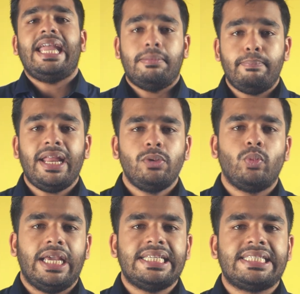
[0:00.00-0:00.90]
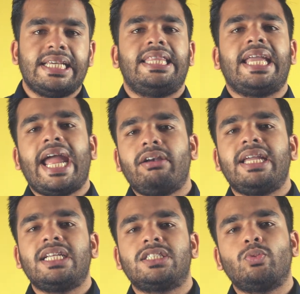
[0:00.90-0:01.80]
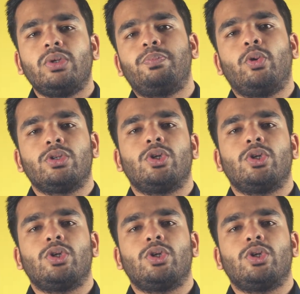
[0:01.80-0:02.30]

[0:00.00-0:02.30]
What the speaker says: In many ways, the caricature we post